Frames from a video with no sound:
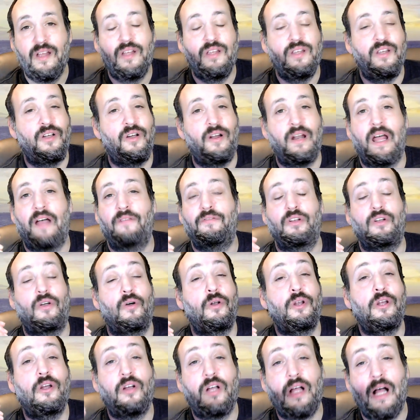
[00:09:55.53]
You're going to have to go
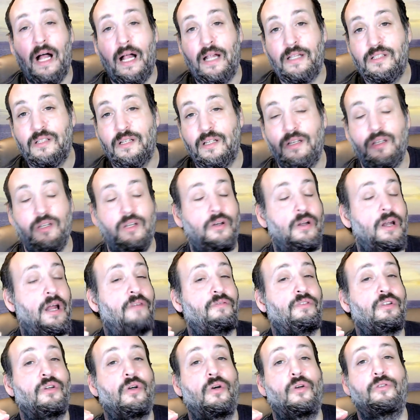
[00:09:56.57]
to your consulate. You're going to have
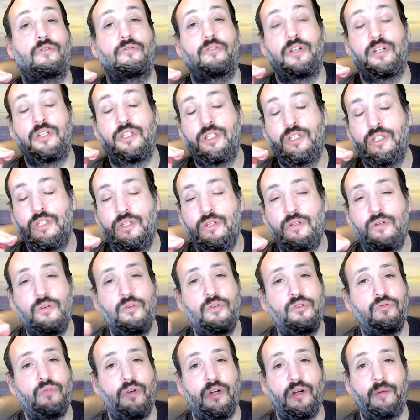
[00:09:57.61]
to go through this
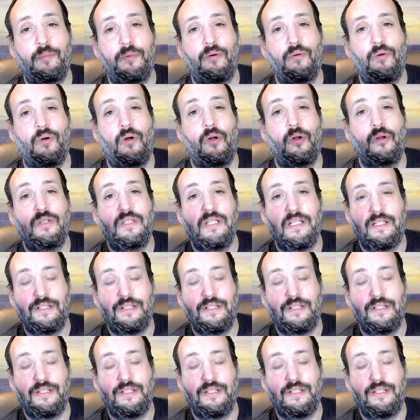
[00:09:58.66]
huge rigmarole to